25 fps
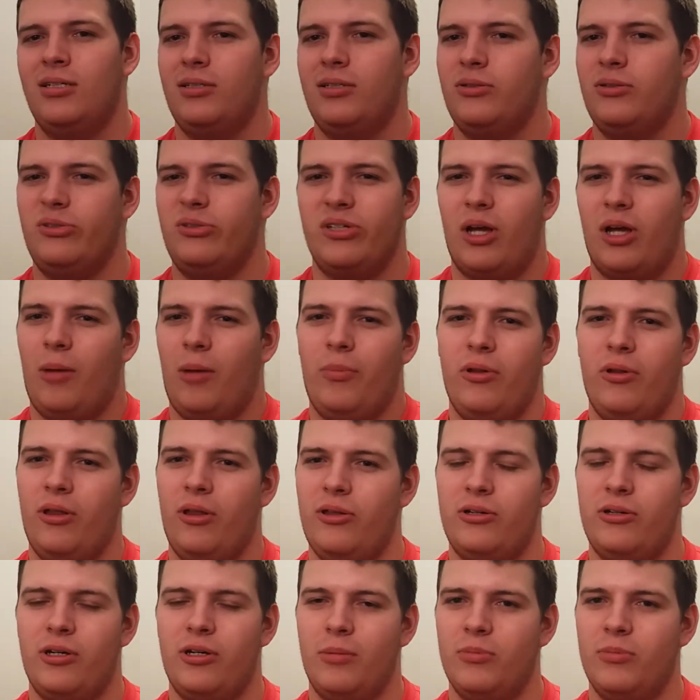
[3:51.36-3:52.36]
There's a couple
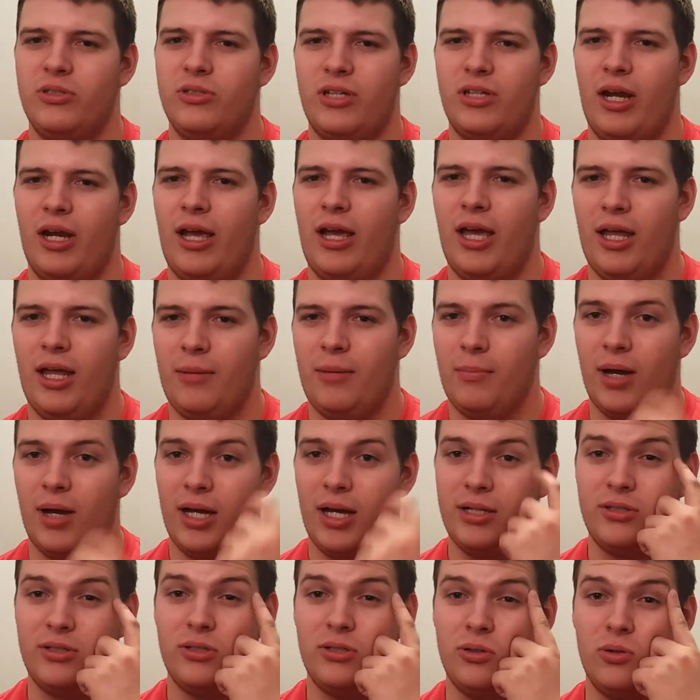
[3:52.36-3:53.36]
other numbers that I had in
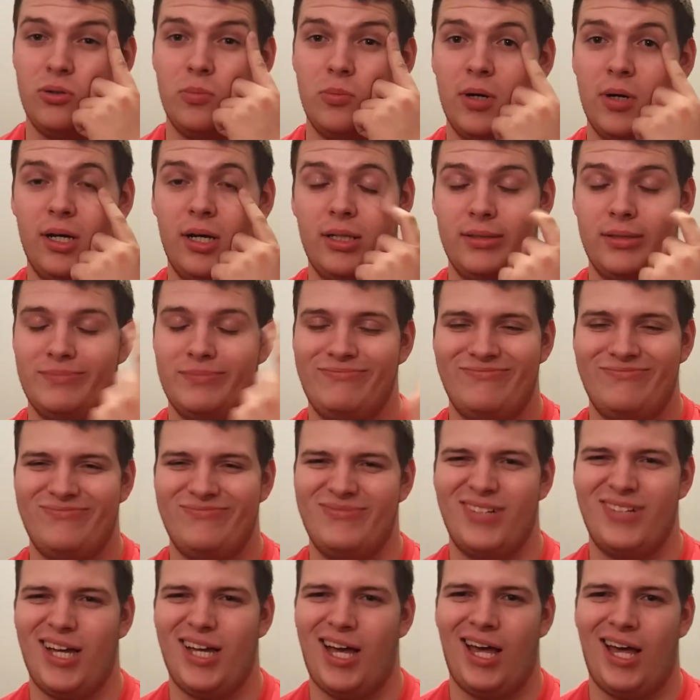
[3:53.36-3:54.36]
mind too, but
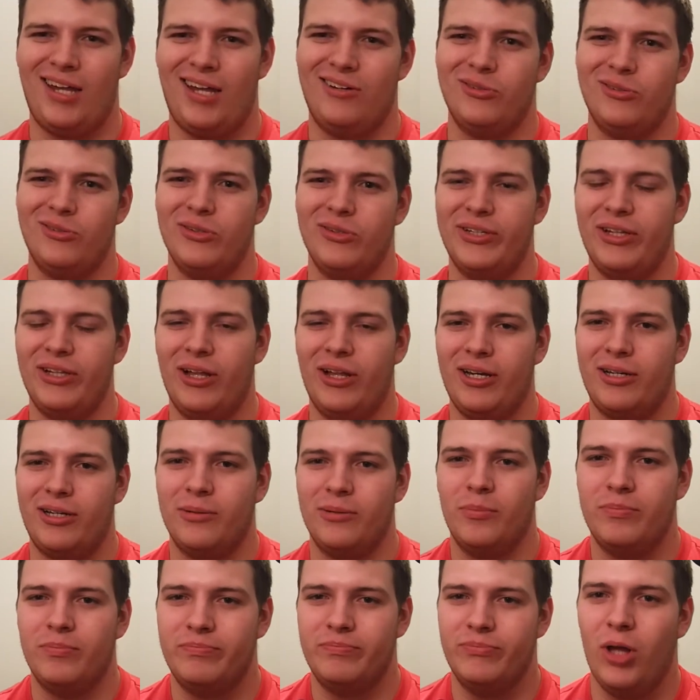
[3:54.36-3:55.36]
I didn't really like
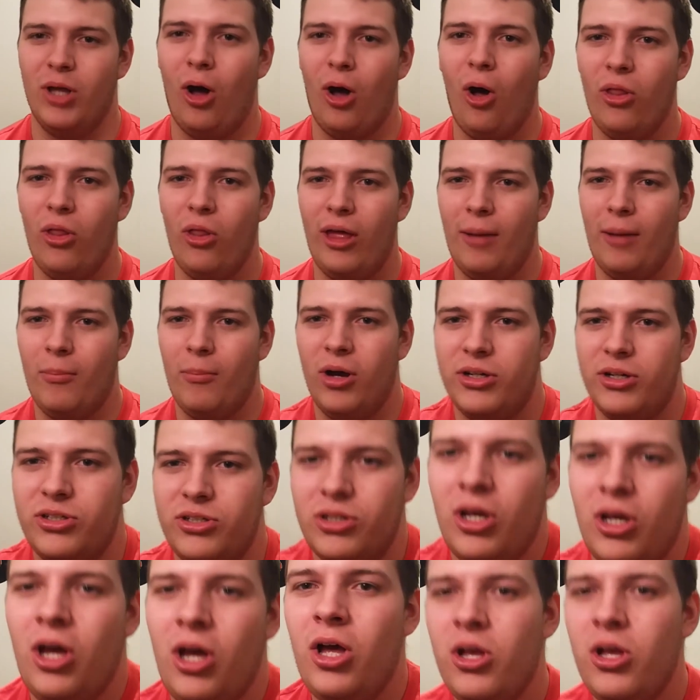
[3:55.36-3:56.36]
them all that
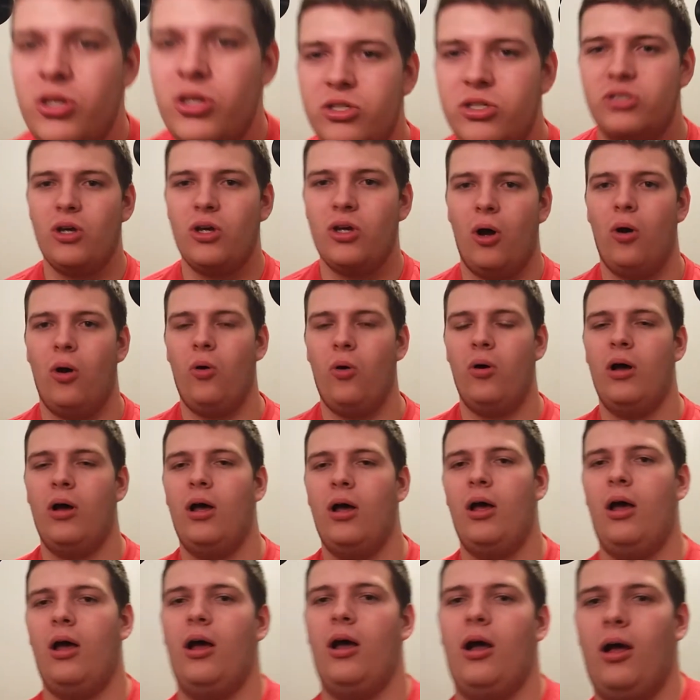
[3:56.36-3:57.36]
much. So
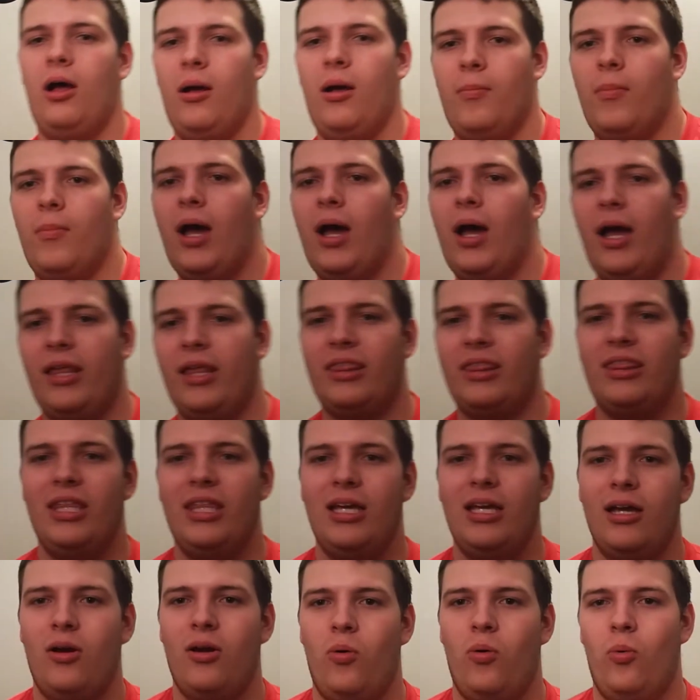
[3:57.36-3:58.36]
I
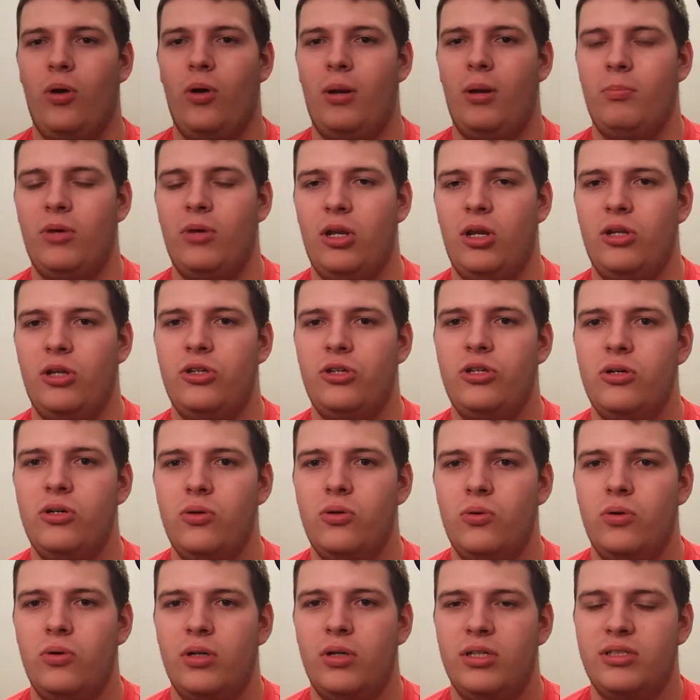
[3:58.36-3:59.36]
think what I'm going to
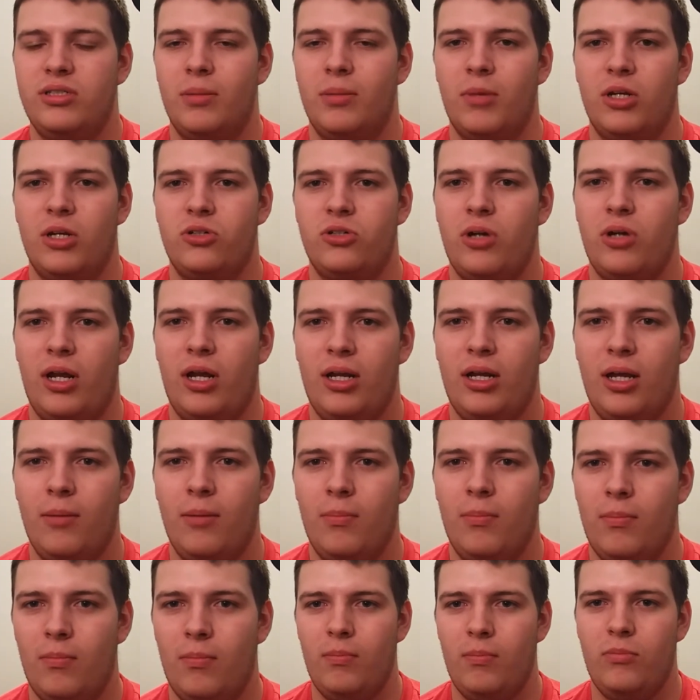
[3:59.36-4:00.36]
do is I'm going to try to
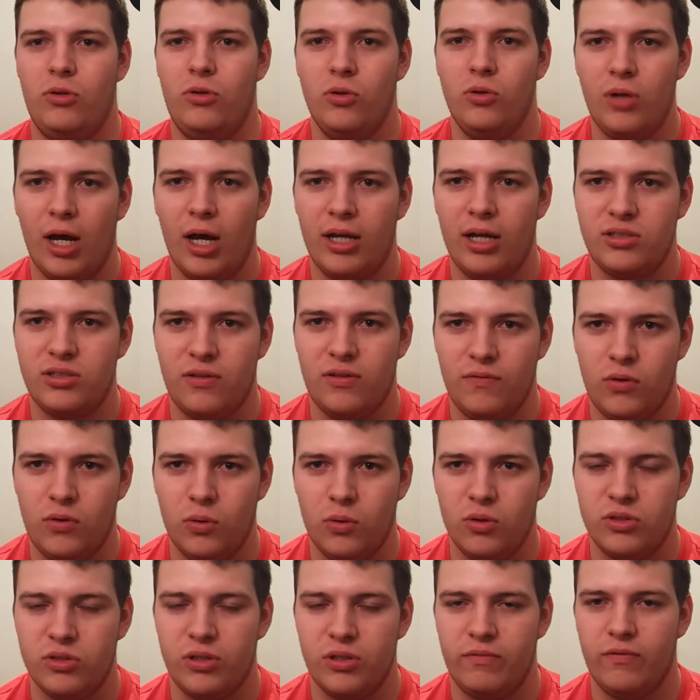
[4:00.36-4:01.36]
get you guys, the
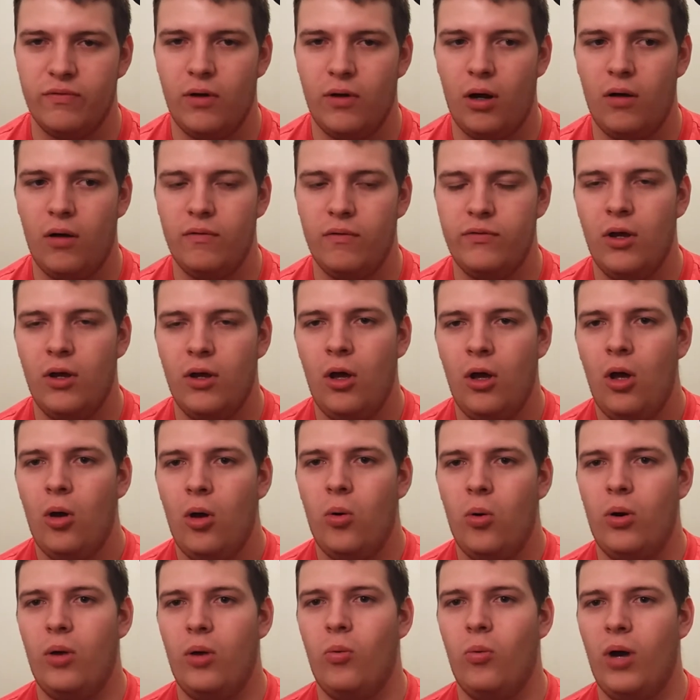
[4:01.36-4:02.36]
viewers, involved.
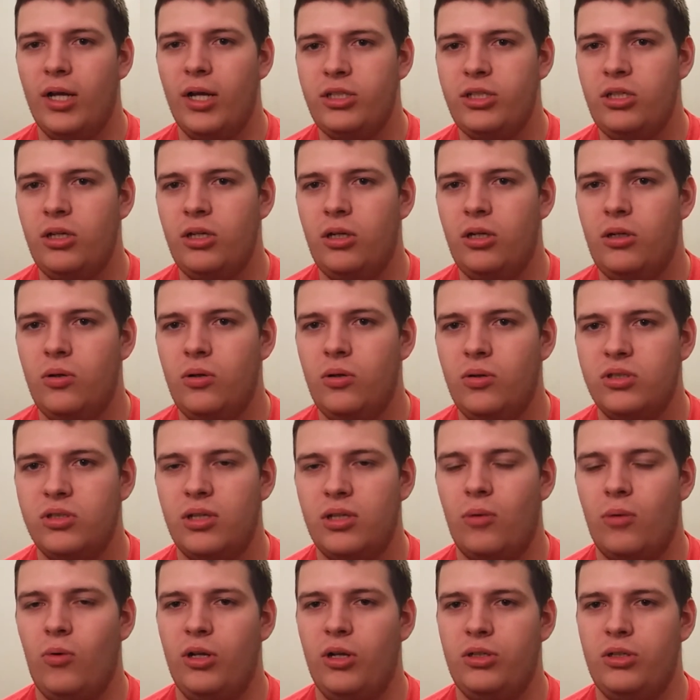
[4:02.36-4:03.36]
What I want you to do is
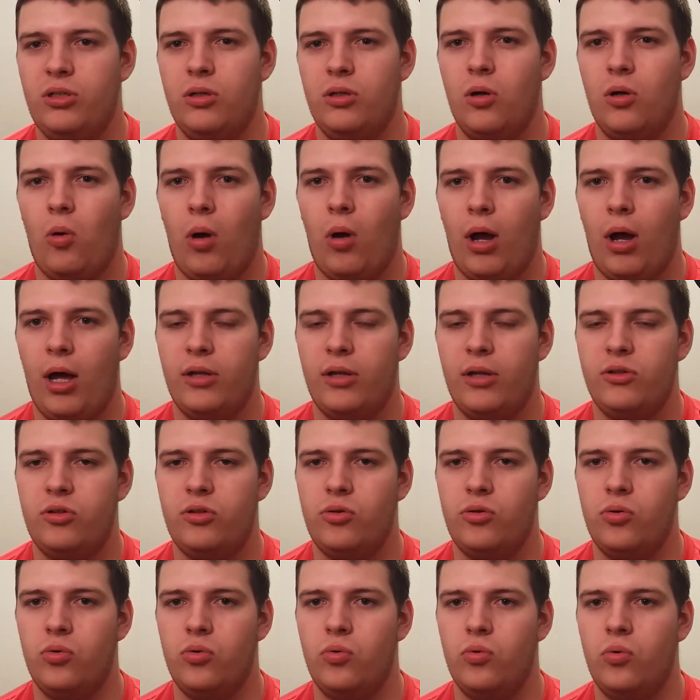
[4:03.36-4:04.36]
I want you to go on
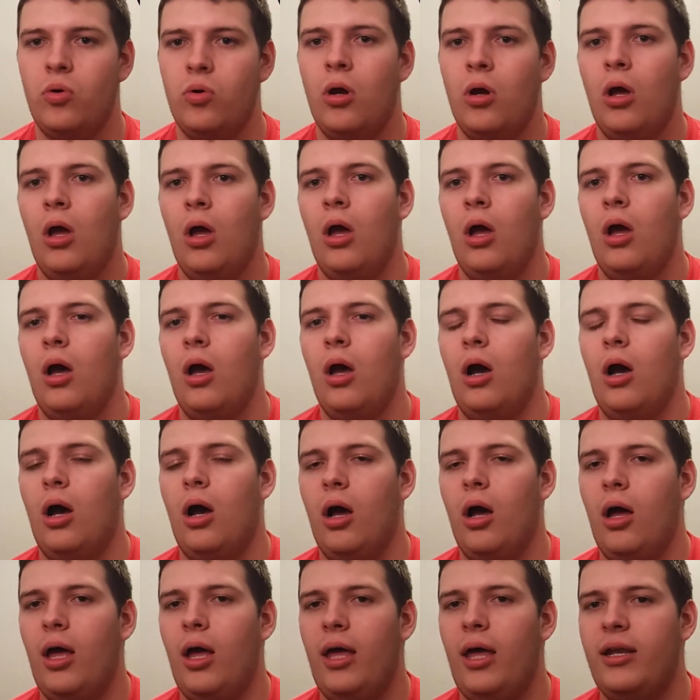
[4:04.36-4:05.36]
to
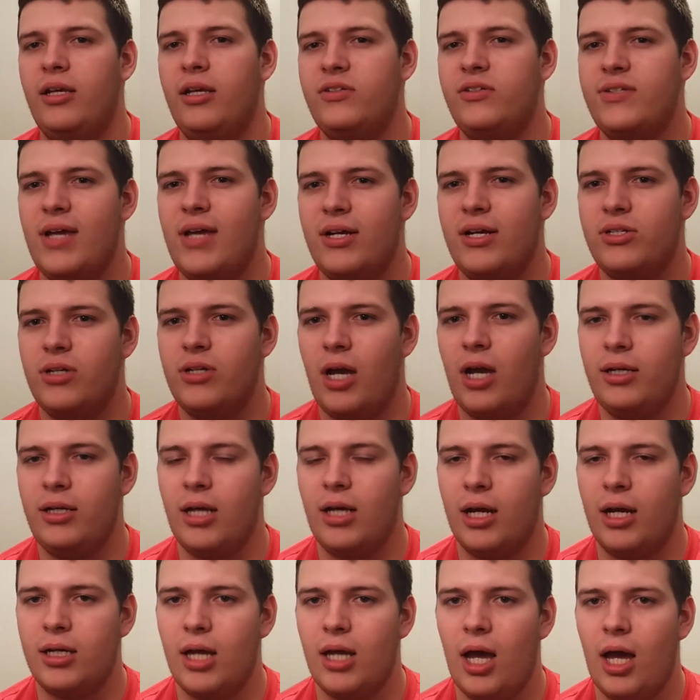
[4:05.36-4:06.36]

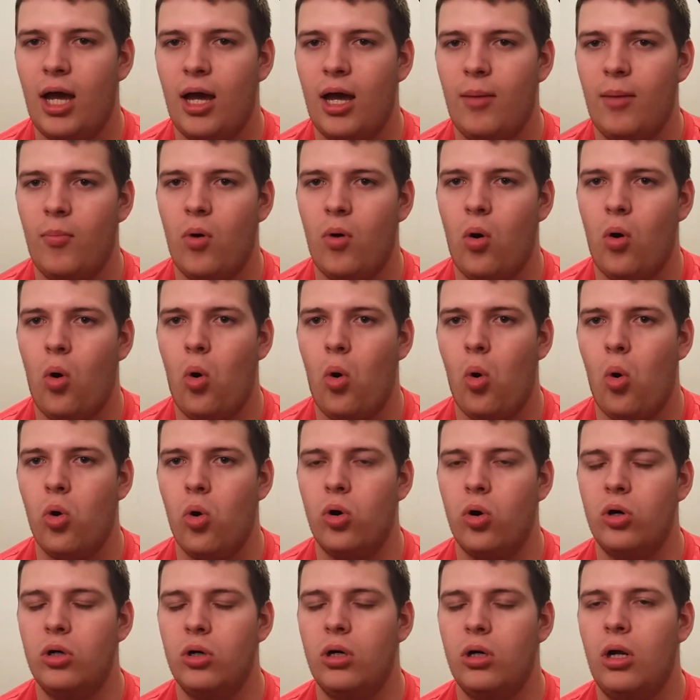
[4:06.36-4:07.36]
ns-9.com
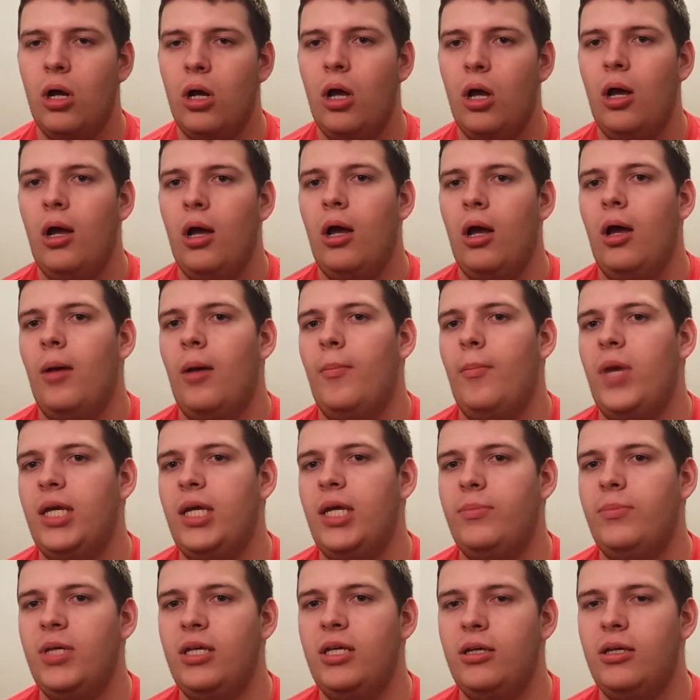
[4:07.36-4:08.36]
or
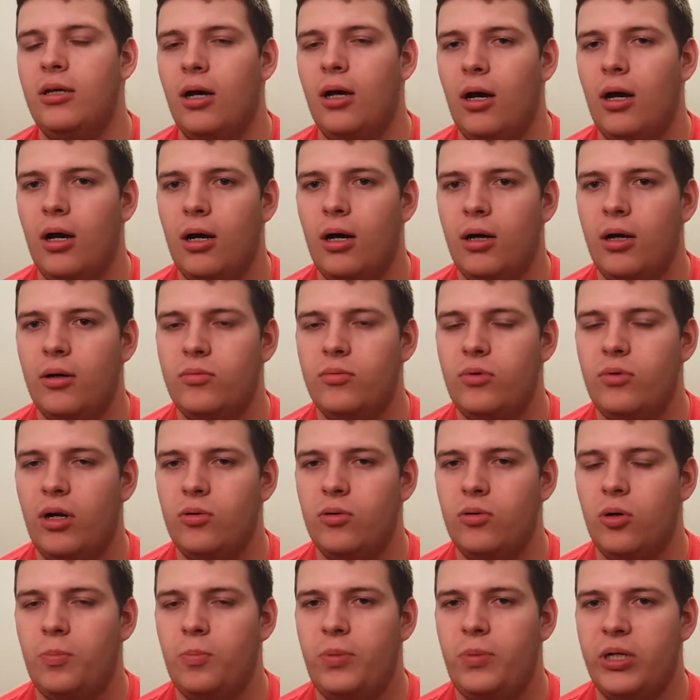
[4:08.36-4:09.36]
maybe
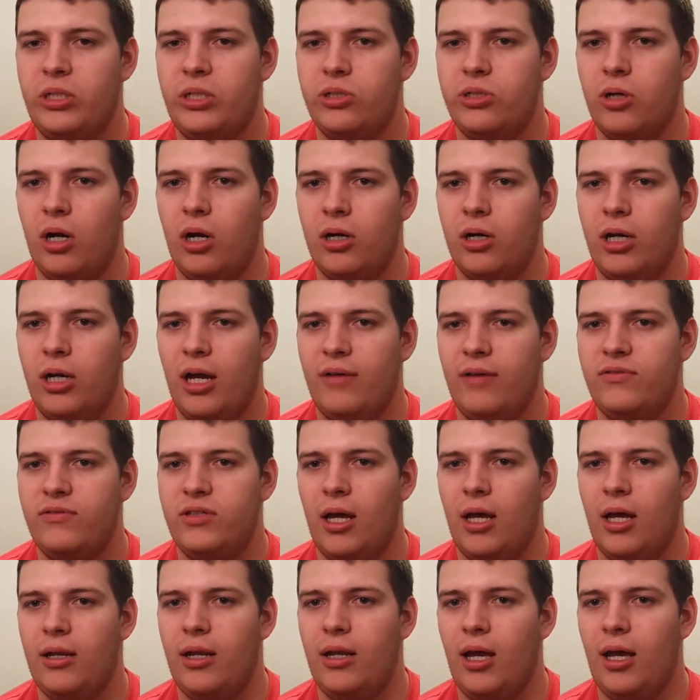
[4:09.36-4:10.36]

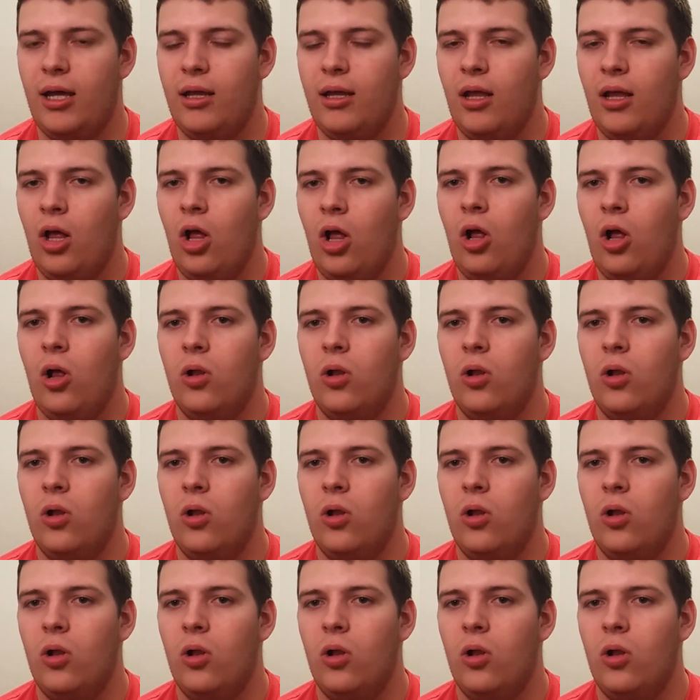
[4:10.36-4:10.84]
railroadpicturearchives.net.